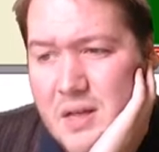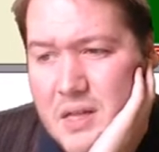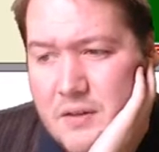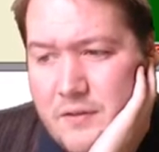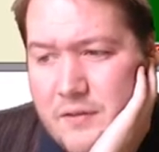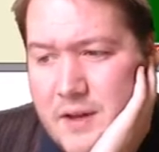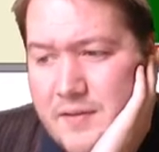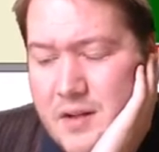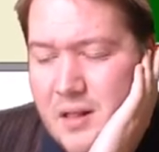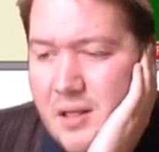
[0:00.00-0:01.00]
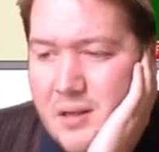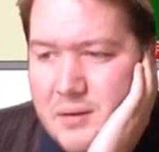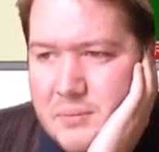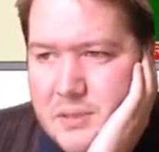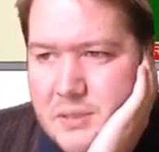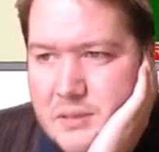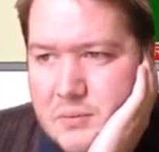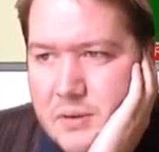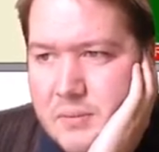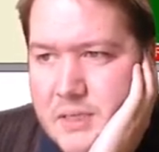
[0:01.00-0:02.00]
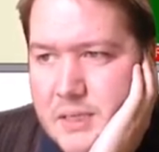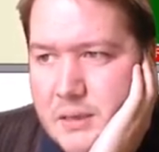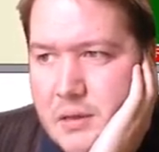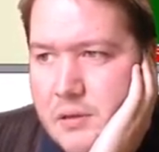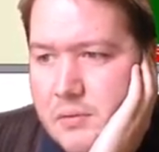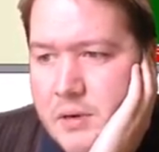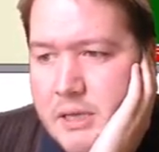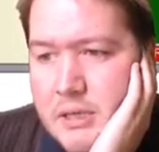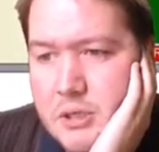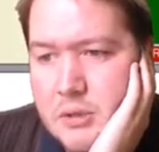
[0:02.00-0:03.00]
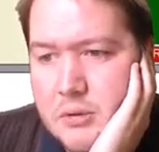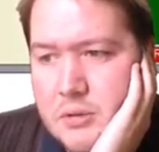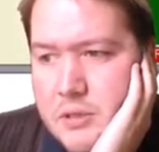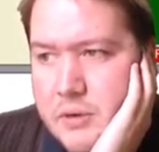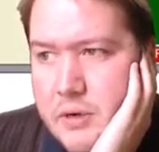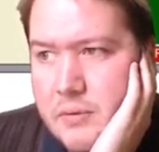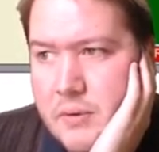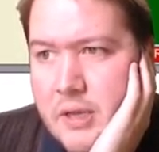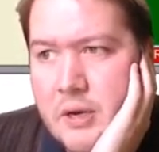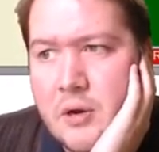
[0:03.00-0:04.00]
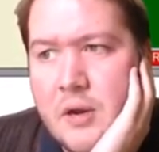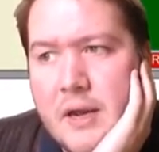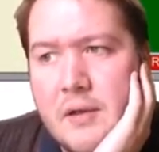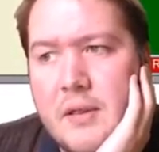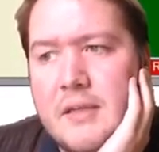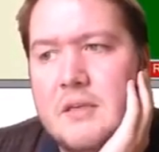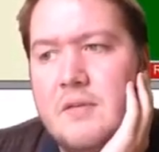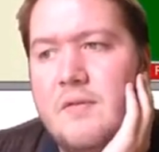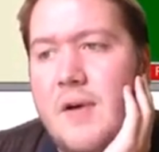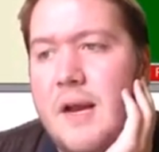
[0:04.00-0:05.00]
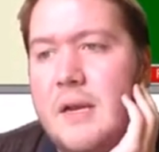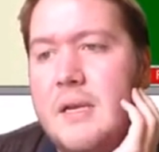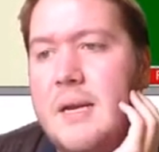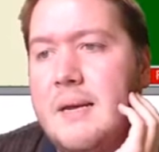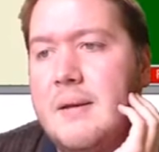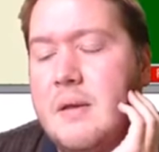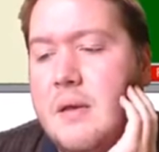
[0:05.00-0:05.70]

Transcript: The five of clubs, we're missing the three and the two, so we don't really know how that's divided yet.